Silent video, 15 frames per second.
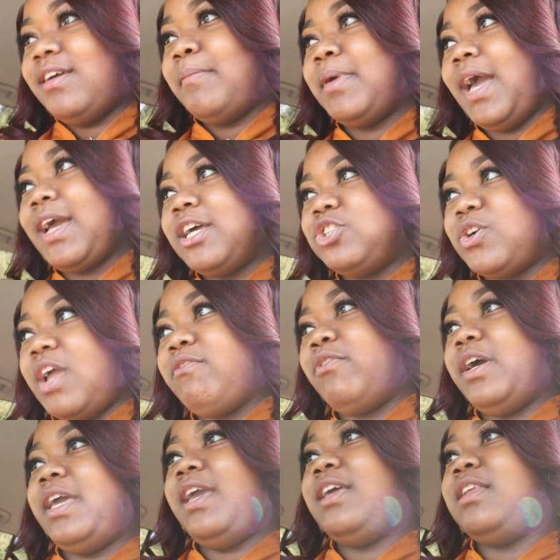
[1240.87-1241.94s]
I mean, I could drive
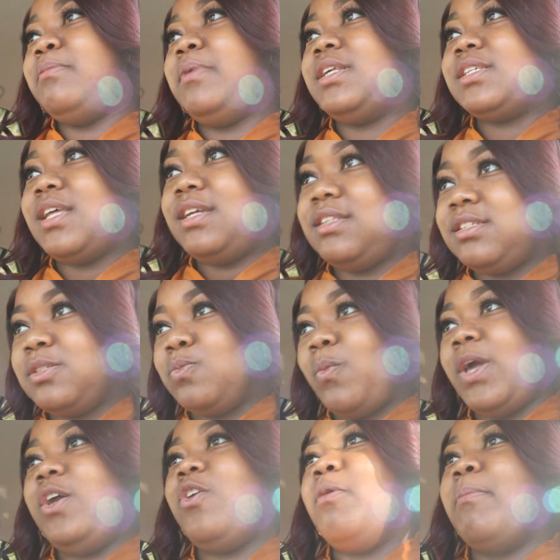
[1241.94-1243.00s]
one-handed, but it's like this is
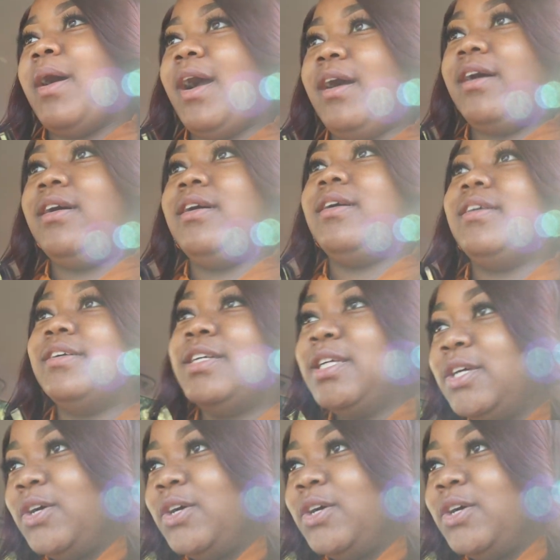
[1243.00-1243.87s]
weight on my uh.